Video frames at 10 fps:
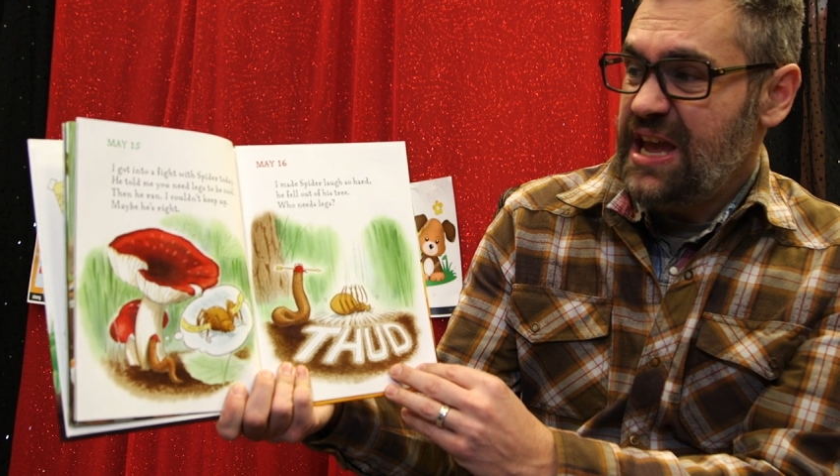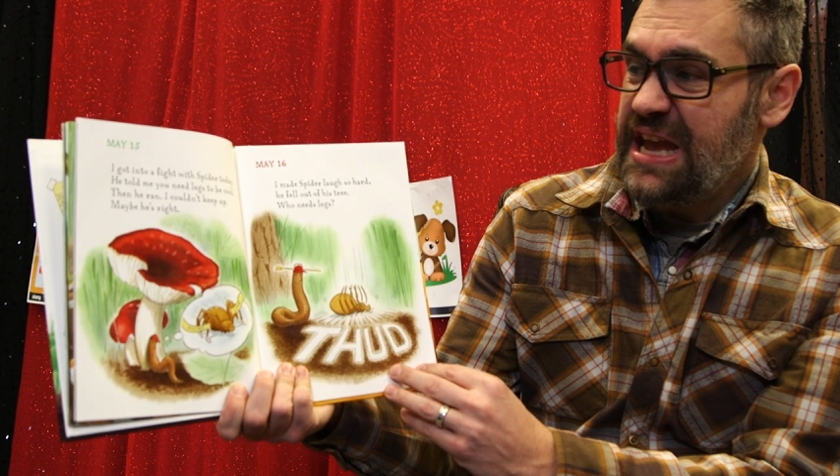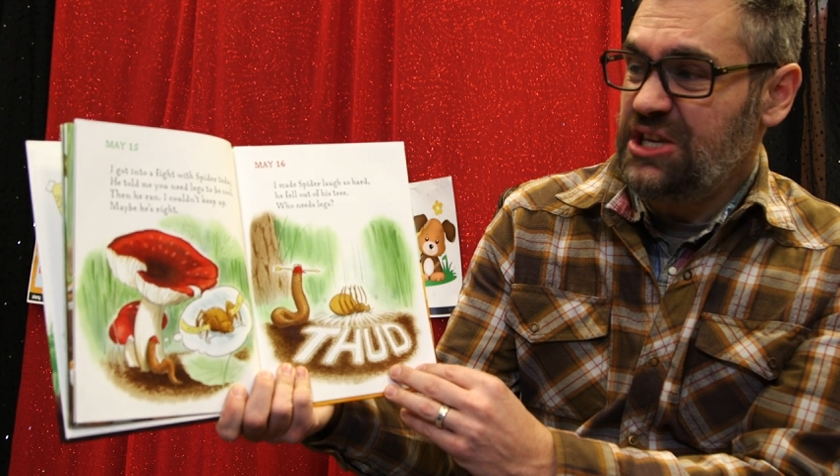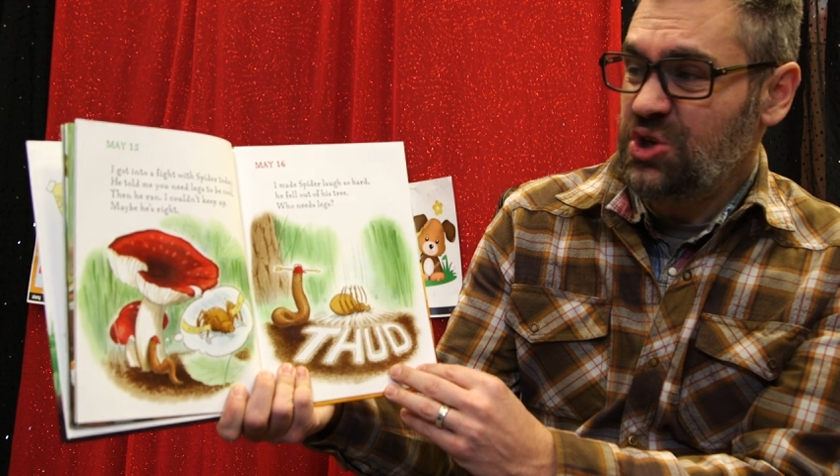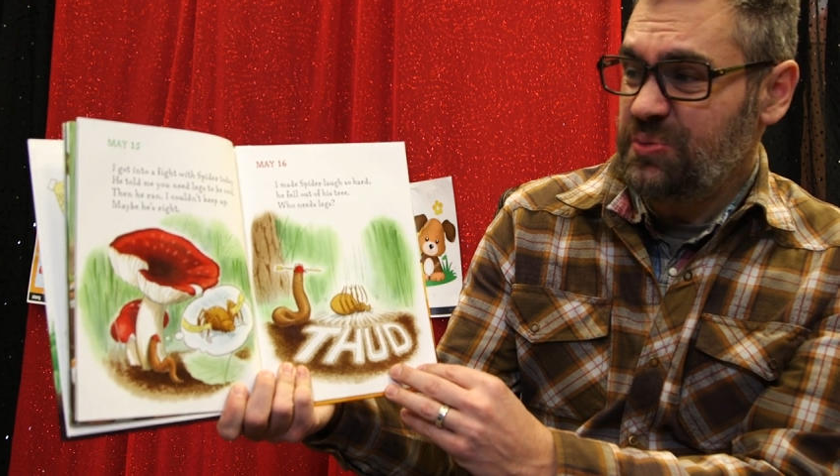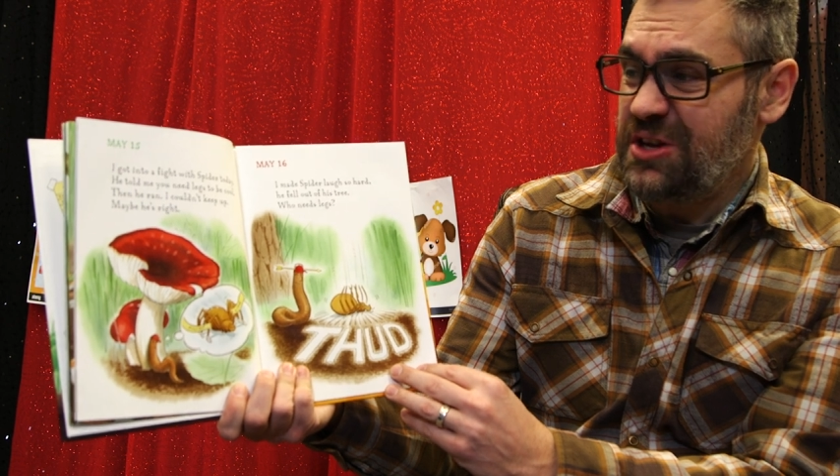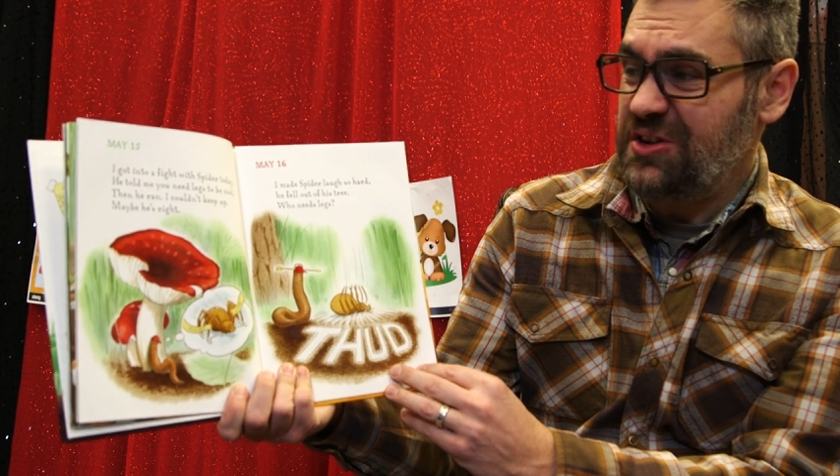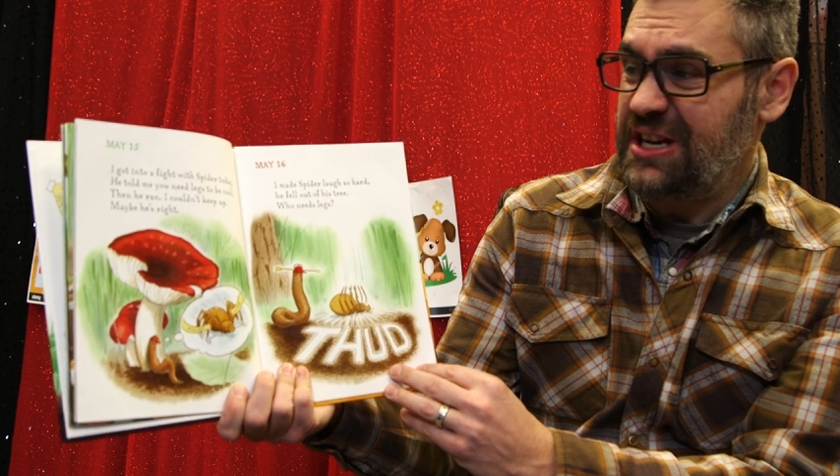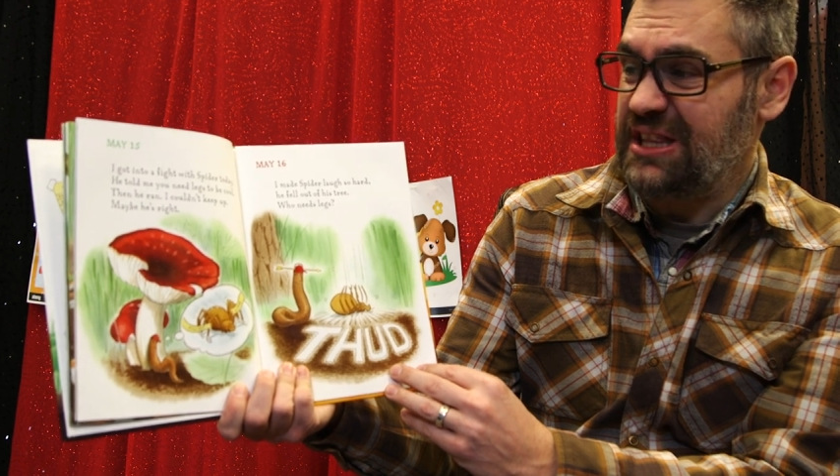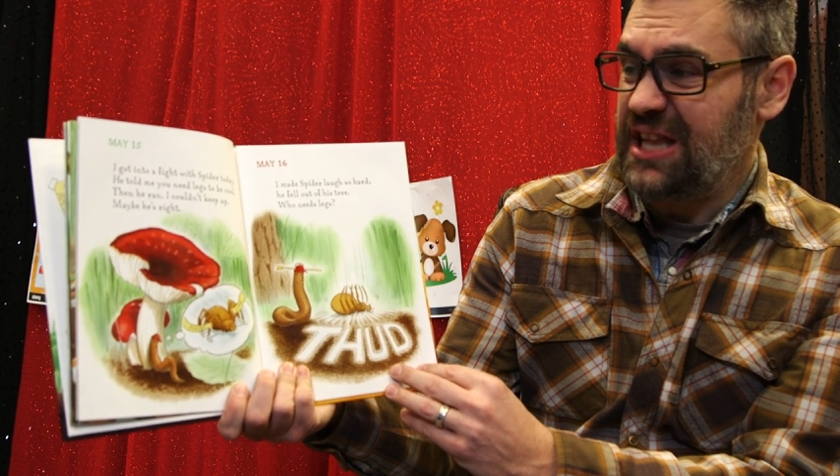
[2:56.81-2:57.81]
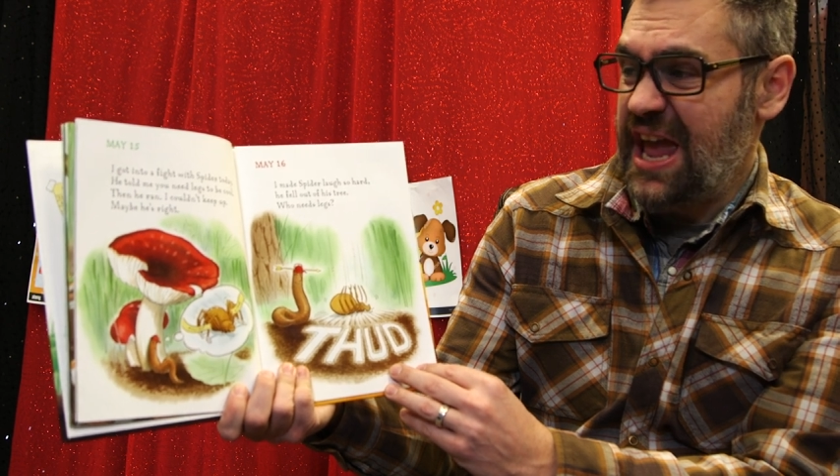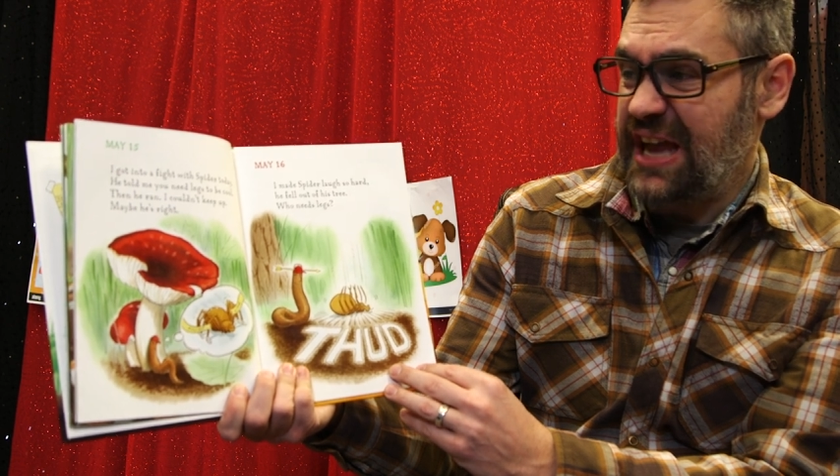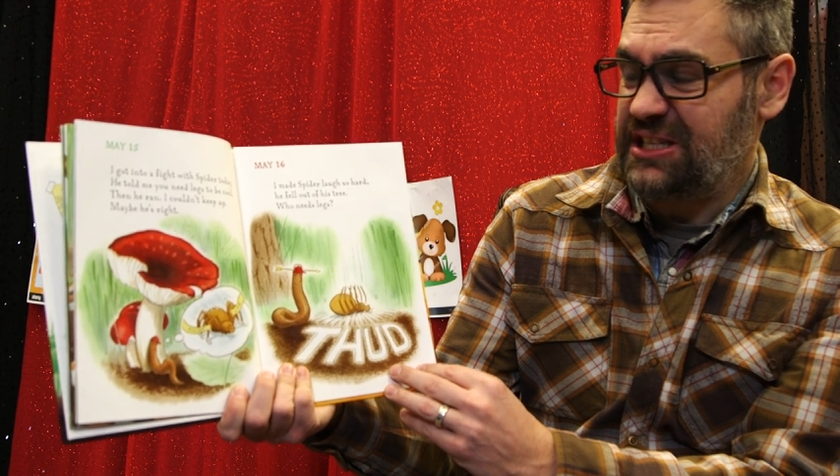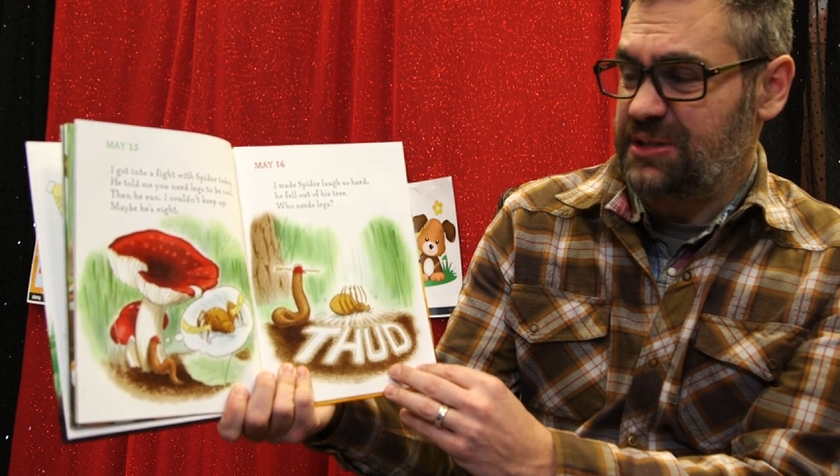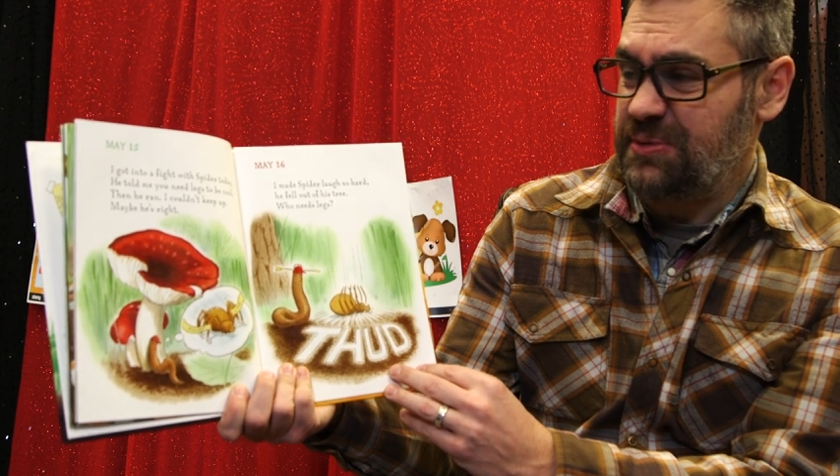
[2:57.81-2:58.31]
He told me you need
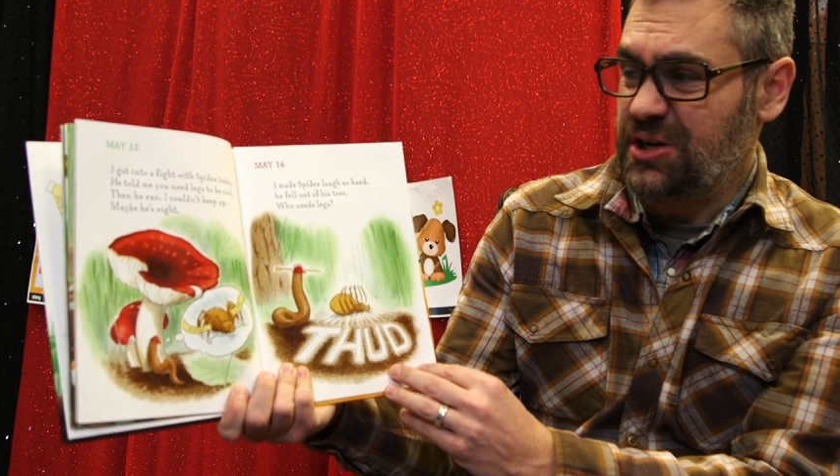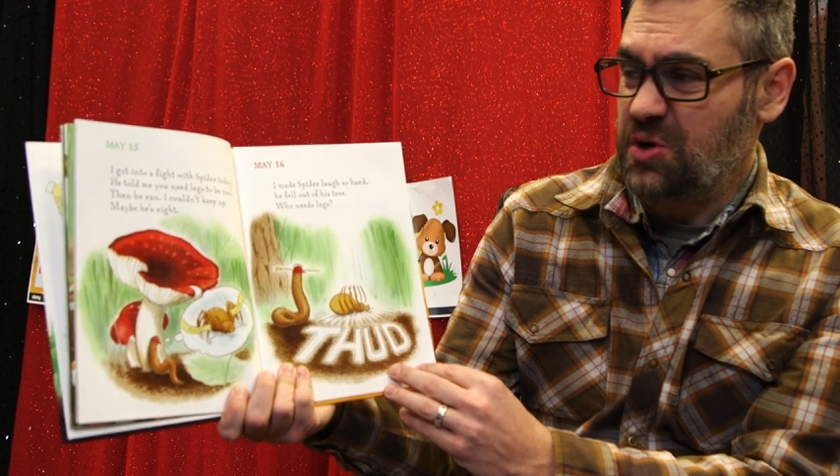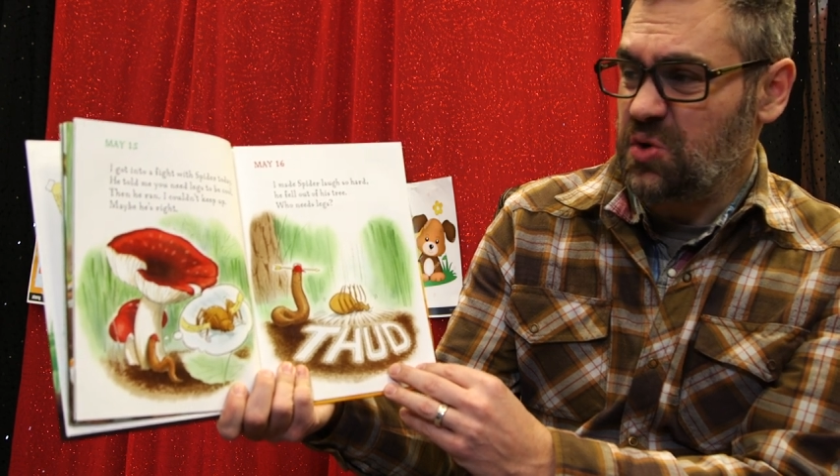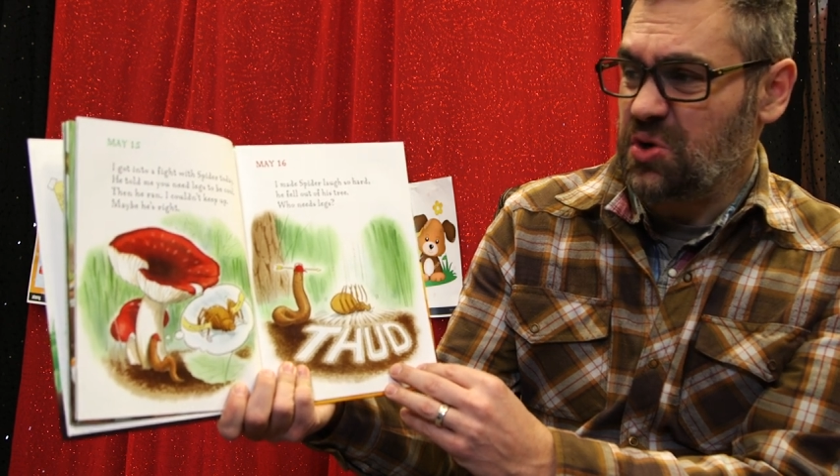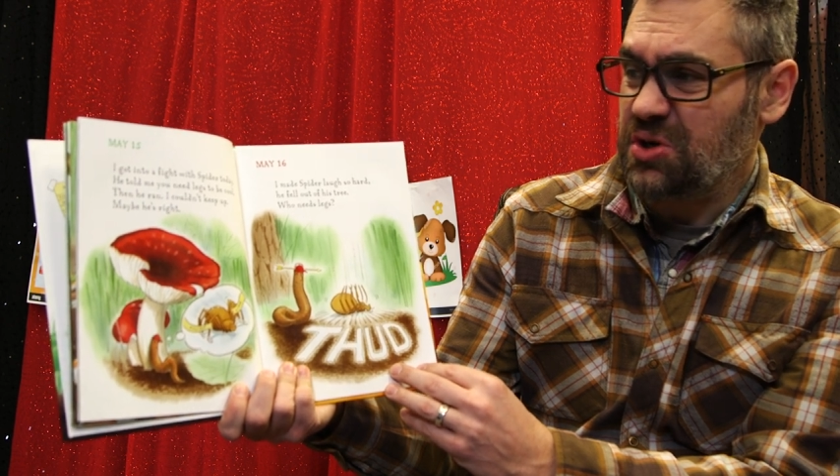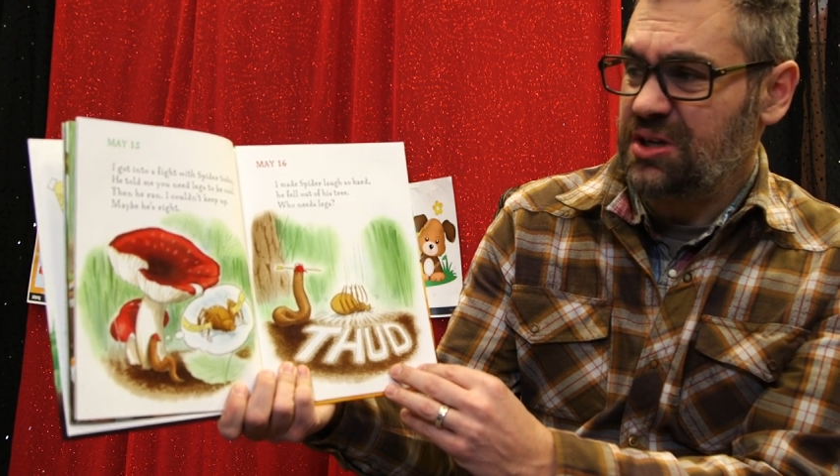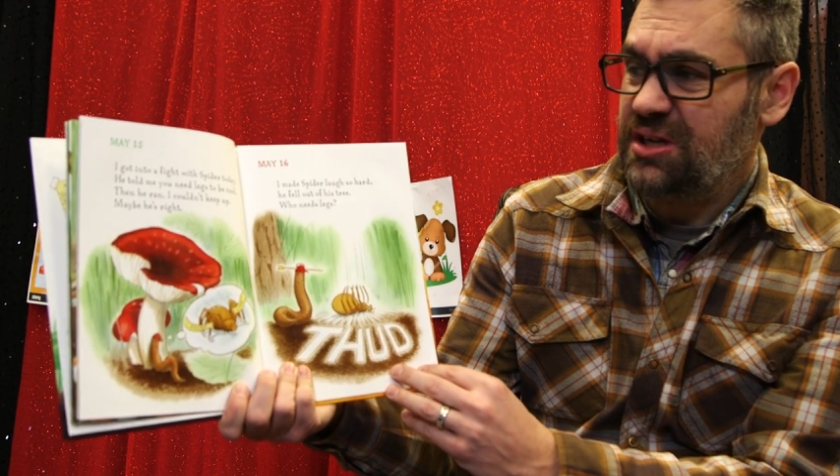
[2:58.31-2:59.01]
legs to be cool.